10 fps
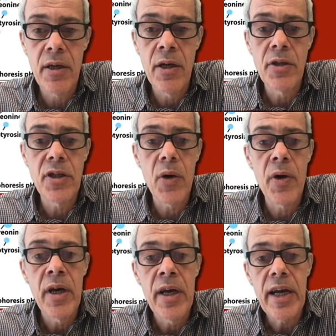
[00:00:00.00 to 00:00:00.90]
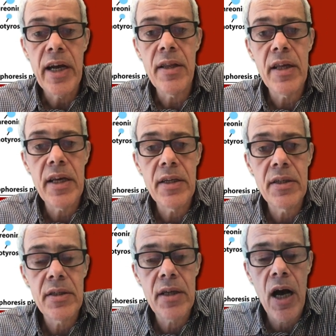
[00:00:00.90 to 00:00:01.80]
So in
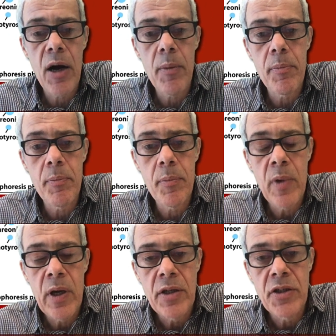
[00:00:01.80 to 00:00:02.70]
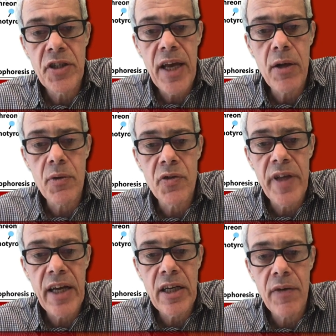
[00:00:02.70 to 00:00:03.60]
these um, cells, they
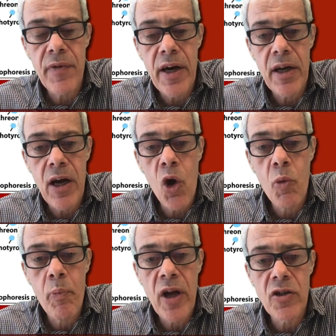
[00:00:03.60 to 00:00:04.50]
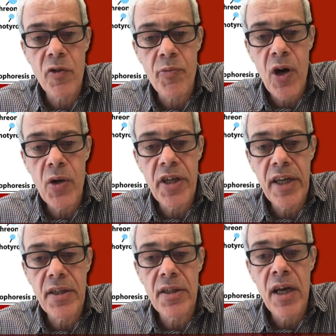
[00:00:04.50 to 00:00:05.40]
identified a whole bunch of
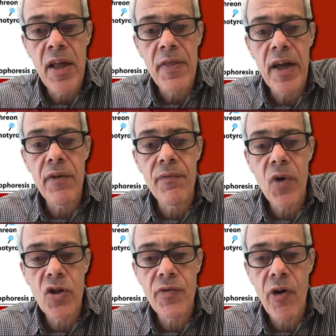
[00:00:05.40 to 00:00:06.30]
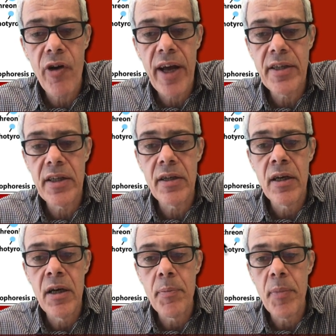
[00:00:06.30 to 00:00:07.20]
proteins that are phosphorylated
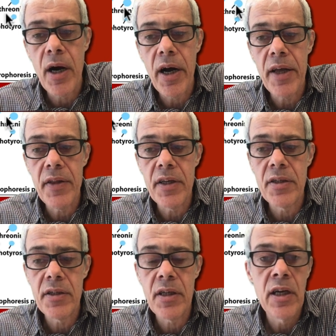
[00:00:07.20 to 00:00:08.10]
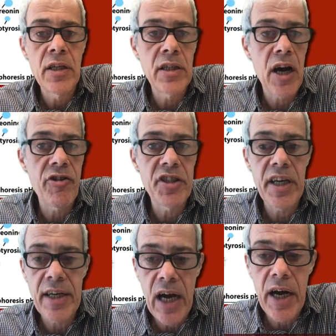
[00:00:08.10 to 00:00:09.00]
by this
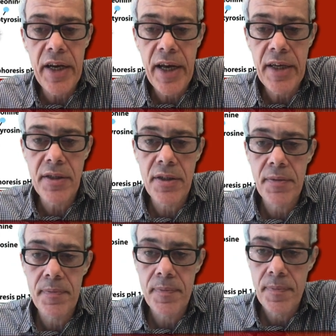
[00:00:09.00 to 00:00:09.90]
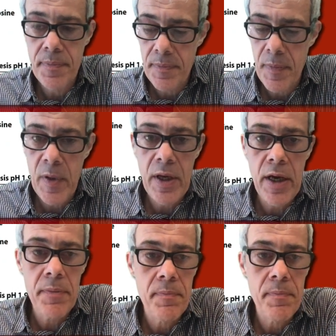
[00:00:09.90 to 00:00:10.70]
tyrosine kinase. Okay?